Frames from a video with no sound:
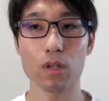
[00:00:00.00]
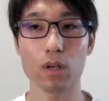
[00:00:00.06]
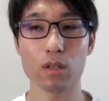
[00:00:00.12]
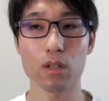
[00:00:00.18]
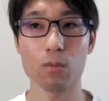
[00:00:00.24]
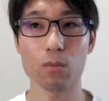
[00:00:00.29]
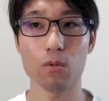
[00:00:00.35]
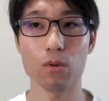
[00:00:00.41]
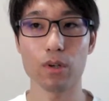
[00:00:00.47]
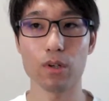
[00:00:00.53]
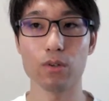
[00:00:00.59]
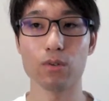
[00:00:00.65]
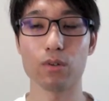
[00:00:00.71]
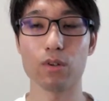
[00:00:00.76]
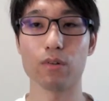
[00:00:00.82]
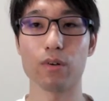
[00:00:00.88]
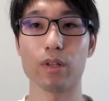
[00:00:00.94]
some may
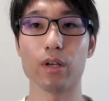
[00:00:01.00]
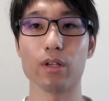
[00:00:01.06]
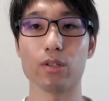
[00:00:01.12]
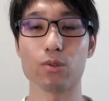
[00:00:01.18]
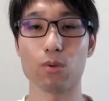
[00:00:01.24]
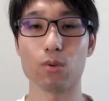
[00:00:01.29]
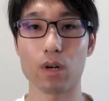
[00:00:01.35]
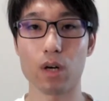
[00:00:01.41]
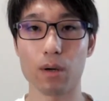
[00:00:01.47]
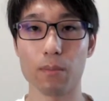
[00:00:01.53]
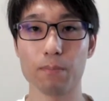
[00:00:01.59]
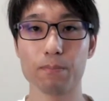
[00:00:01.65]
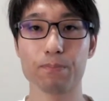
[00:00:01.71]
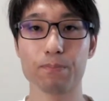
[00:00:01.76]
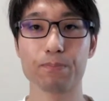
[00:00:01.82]
wonder while listening to our